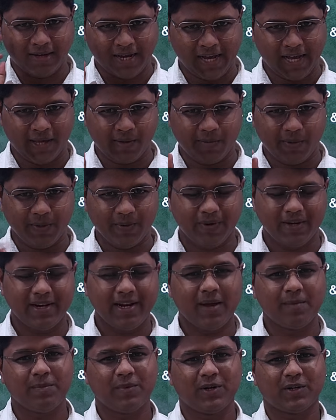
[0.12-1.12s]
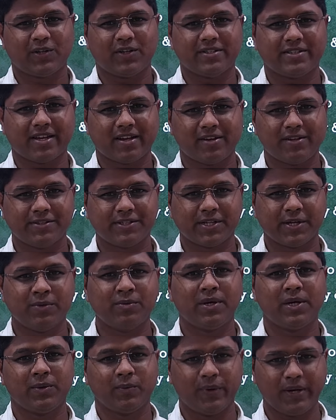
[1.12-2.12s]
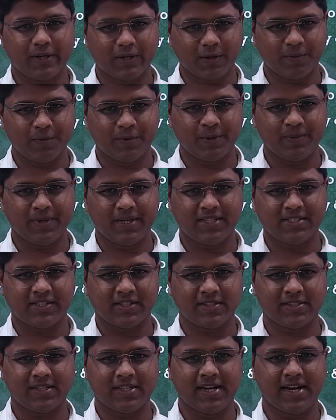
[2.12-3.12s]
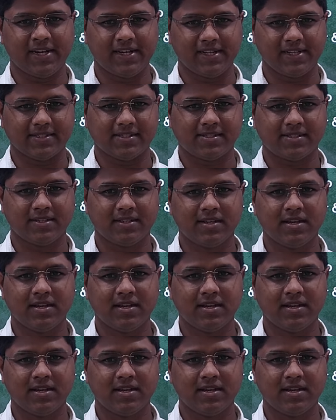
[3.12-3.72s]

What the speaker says: Hi everyone, I'm Dr. Sagar Sahu and welcome to Vet Surgery at Ease.